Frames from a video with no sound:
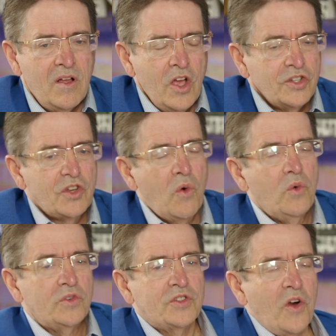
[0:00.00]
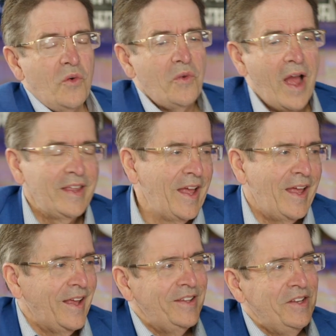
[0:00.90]
So
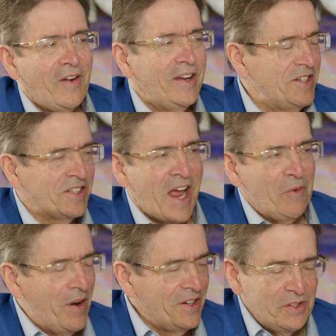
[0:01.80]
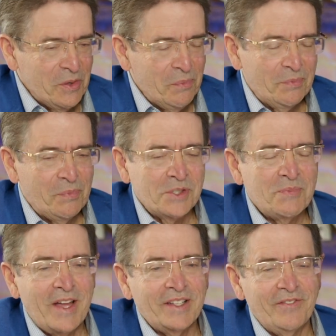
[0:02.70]
I just kind of wanted your
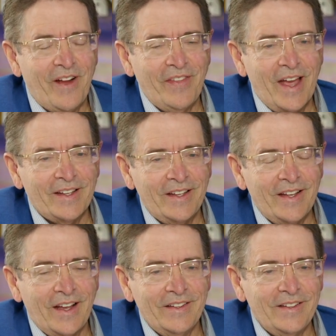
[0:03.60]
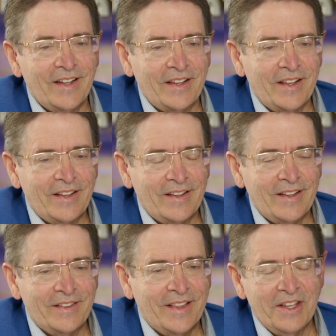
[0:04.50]
perspective on that. I
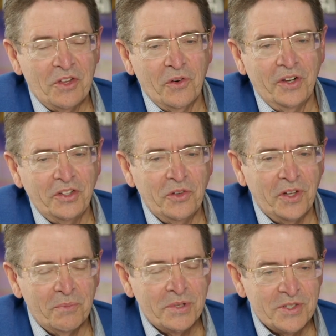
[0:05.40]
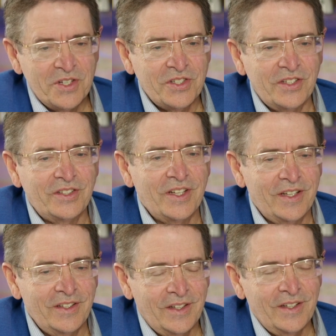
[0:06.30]
think you're in a unique position to
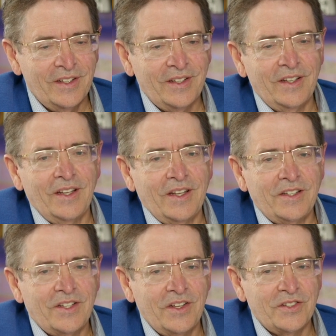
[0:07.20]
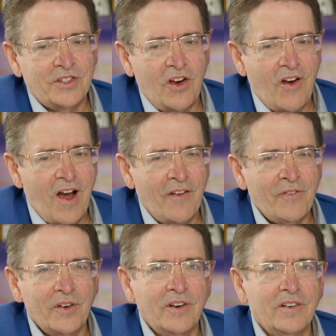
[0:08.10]

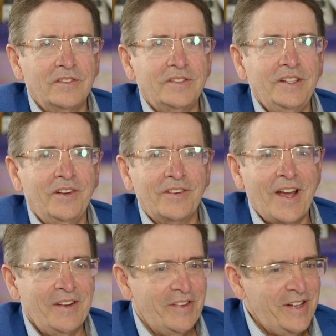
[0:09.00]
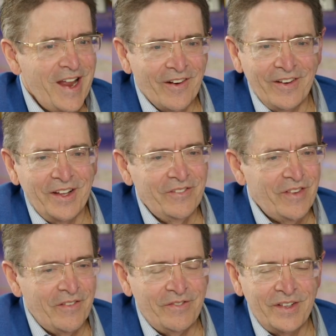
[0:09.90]
offer, kind of a narrative
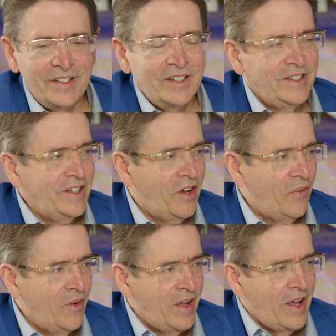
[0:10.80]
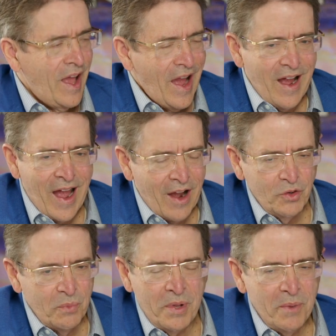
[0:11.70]
of, how
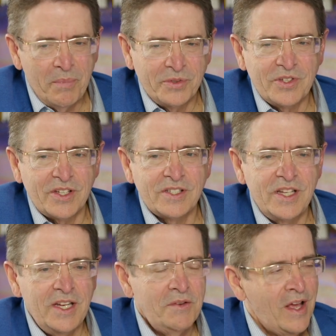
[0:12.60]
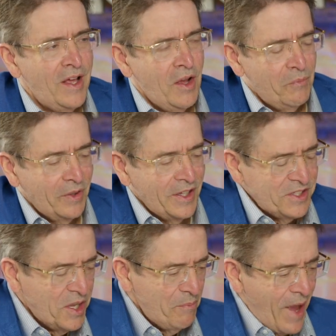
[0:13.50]
do people succeed? But let's
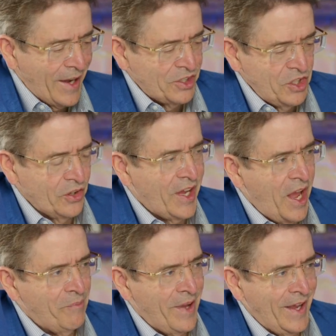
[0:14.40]
get back to your campaign.